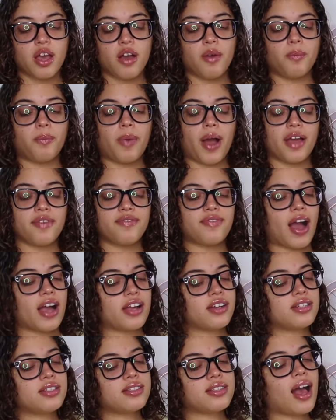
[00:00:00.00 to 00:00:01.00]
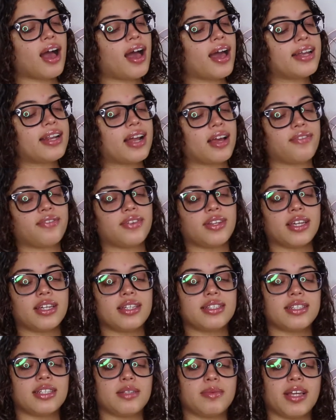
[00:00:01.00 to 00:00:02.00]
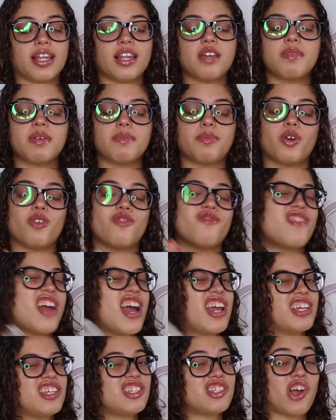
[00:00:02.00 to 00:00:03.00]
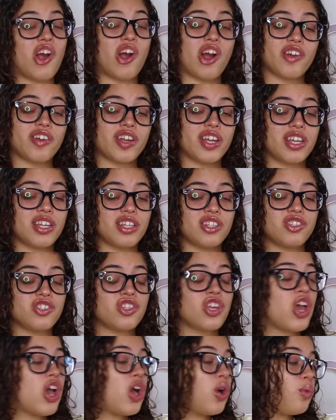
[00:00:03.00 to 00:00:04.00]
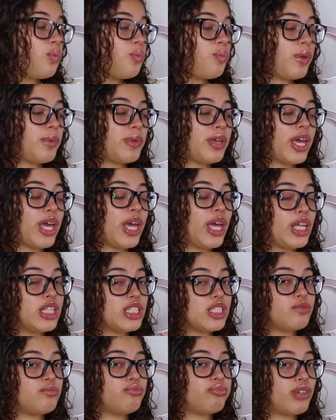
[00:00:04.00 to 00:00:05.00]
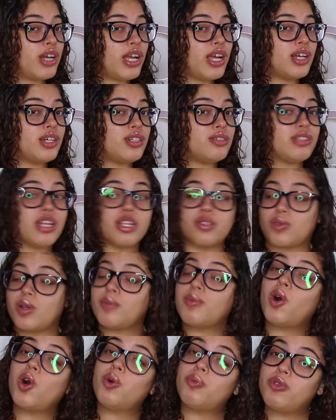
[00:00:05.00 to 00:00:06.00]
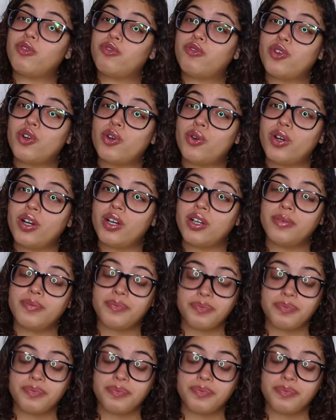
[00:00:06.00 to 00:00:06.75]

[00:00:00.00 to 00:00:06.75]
By Fireside, I feel like it's gonna be a little bit more reddish, orange, maybe a hint of brown. That's what I'm hoping for.